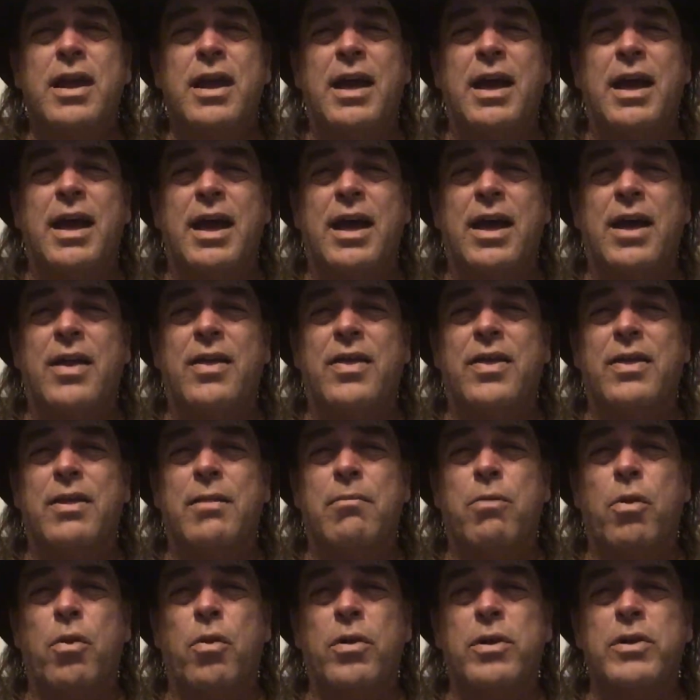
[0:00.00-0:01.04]
and the
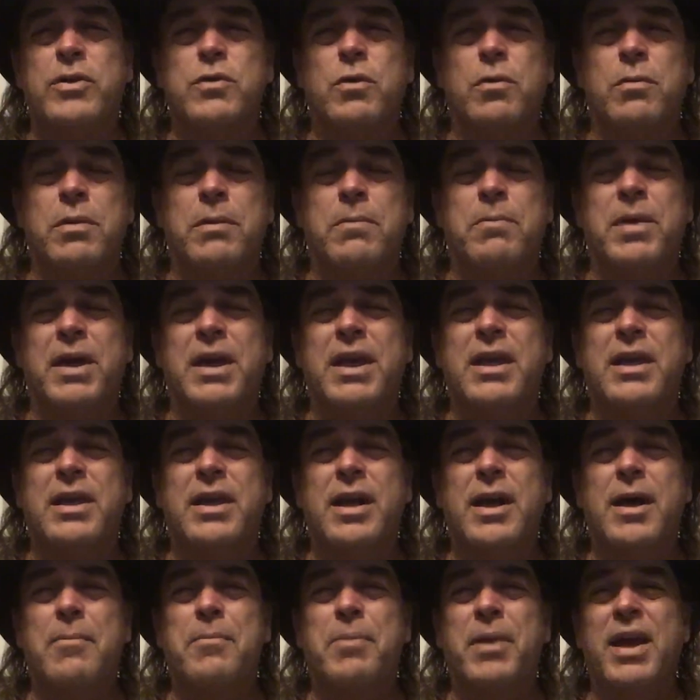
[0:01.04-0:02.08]
boys will be picking
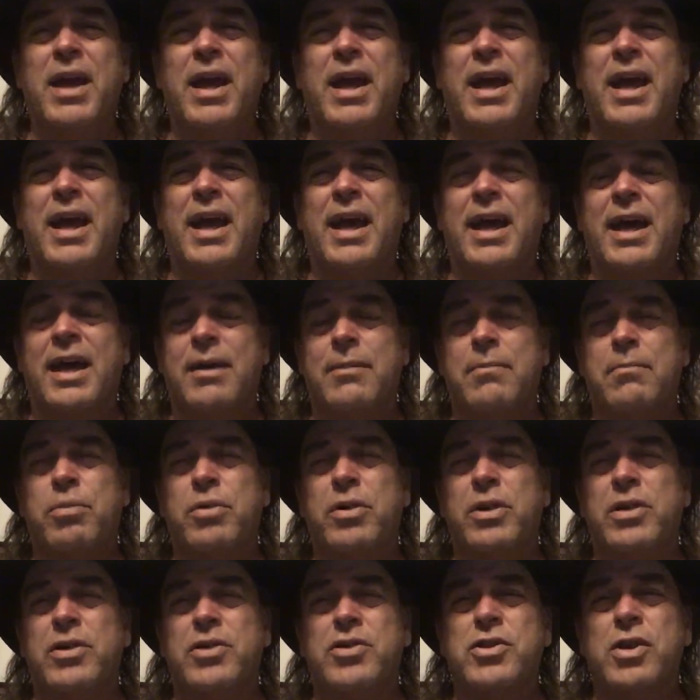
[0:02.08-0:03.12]
it up and
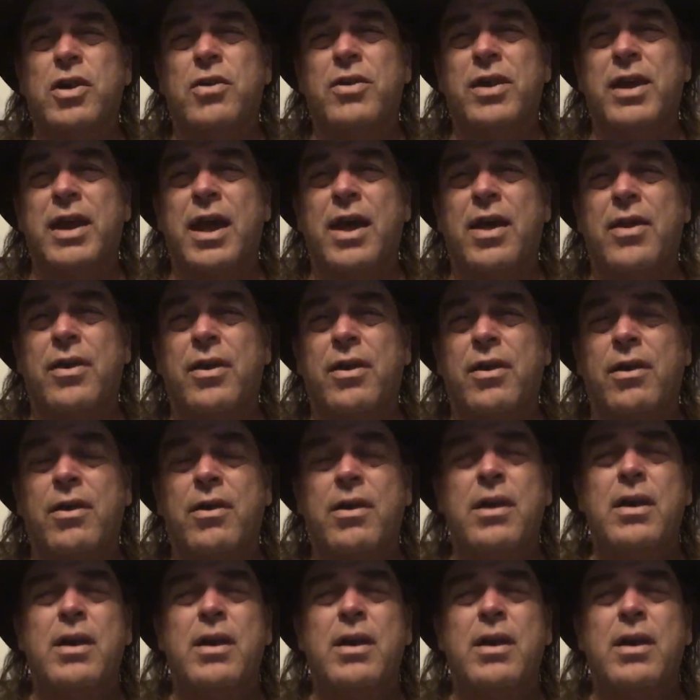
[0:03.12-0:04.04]
putting the show together